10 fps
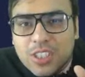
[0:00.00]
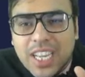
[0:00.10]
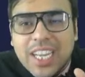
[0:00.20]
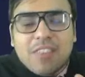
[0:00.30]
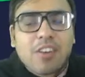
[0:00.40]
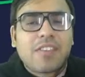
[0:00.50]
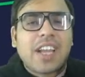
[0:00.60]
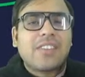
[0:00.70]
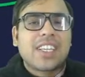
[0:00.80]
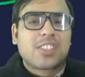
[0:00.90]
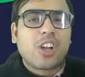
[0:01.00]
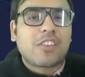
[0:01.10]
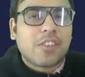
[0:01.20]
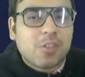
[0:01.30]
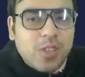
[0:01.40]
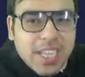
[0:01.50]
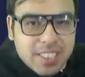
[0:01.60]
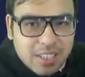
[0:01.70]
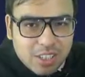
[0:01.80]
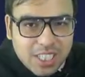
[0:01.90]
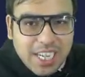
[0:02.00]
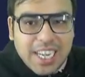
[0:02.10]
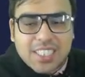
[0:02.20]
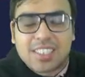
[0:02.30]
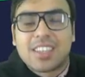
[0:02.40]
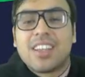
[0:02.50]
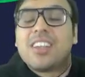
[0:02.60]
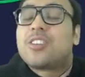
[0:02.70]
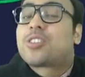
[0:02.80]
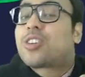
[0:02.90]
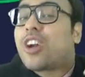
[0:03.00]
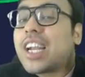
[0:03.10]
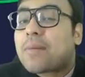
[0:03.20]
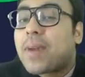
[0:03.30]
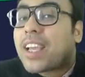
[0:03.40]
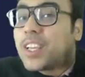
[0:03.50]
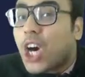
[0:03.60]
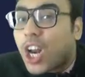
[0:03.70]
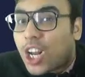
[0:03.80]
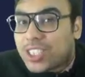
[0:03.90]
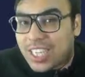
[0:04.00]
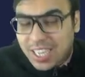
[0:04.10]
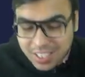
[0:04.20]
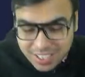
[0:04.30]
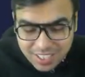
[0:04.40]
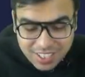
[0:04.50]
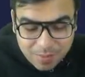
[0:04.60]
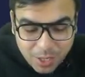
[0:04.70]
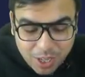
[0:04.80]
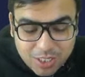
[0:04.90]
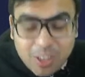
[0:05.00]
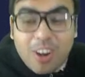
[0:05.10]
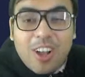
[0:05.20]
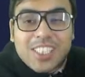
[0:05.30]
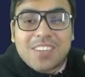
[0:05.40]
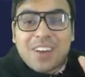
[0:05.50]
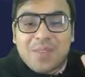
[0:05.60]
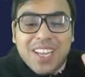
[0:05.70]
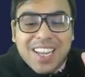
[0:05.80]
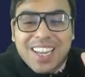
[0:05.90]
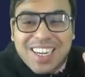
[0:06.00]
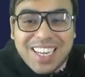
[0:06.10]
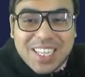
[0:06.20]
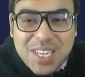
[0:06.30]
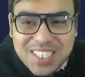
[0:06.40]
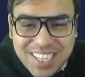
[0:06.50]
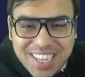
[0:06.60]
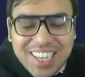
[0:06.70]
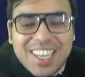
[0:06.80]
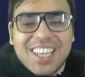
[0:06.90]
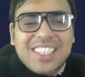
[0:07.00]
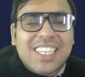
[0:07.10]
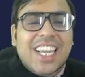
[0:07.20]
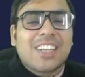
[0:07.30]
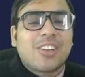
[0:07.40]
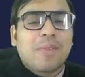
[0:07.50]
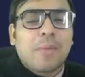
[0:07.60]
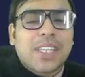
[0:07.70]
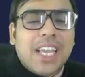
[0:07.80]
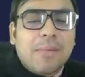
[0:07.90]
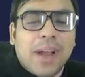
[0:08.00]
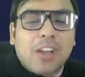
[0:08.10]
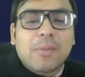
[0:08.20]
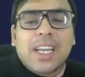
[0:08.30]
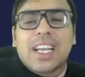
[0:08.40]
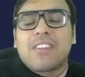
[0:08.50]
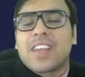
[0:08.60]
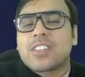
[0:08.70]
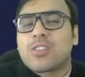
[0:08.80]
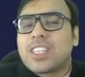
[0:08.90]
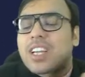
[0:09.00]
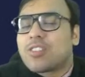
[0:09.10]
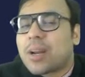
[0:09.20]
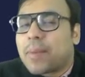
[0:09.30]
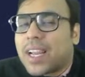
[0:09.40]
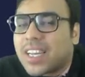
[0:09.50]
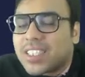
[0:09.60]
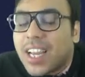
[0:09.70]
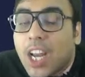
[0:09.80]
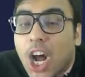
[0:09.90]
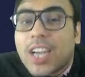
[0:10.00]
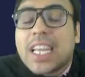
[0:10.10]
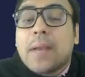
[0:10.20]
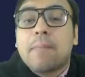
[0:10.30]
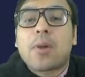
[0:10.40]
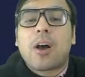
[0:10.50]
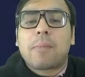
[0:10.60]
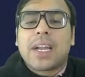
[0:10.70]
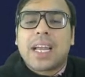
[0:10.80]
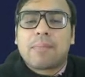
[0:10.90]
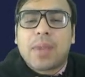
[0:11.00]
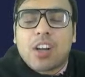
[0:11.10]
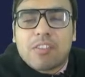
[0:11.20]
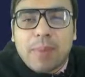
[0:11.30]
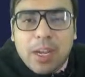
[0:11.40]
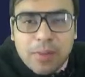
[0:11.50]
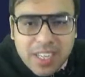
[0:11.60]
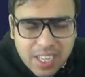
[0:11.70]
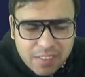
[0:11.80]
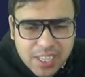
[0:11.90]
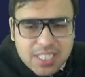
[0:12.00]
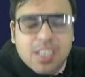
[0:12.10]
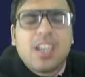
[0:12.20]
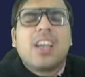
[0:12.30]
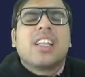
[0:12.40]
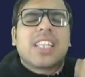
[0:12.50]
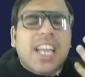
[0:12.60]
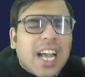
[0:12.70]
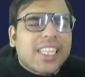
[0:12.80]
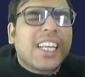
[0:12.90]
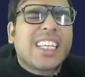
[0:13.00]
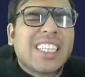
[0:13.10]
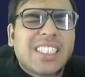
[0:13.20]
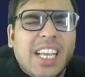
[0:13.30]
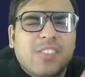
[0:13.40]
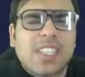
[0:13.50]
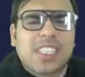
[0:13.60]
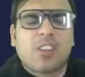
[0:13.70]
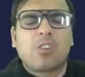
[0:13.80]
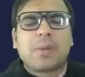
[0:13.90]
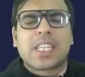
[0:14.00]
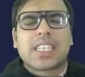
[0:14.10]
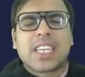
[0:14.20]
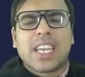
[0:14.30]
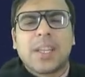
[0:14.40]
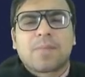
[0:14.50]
take it for 5 days, not for 2 days or 3 days. You should not apply your logic because your logic will be dangerous here. Second, jo humne bataya biomedical waste ko idhar udhar phenkne se, not improper dumping of biomedical waste. There are other reasons as well, jaise log batate hain